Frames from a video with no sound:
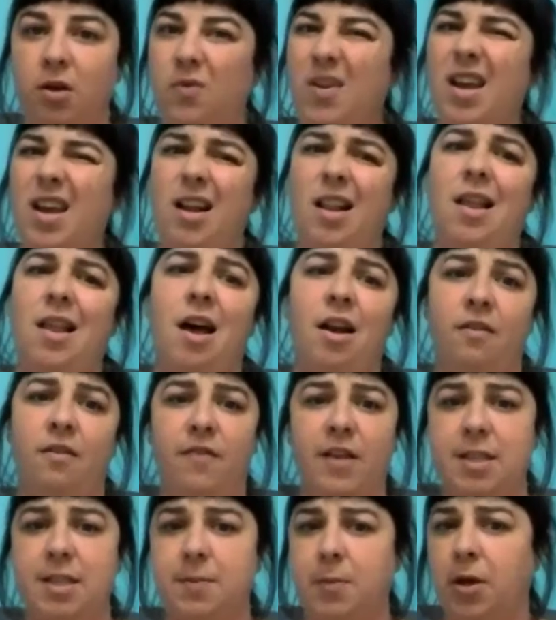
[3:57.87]
We get a lot of
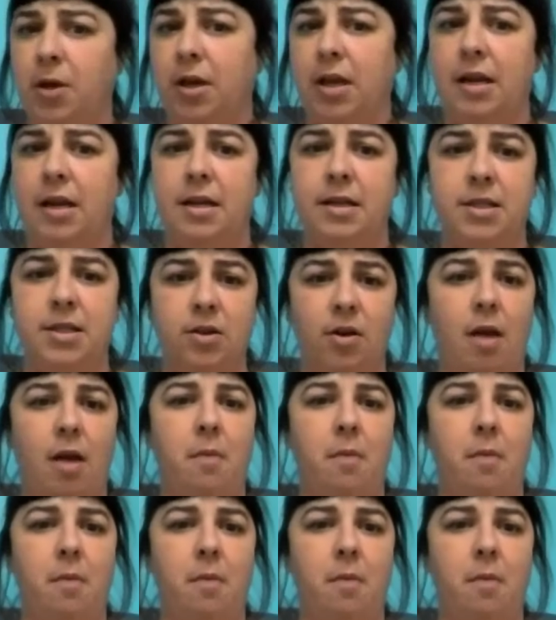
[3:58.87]
Facebook and Instagram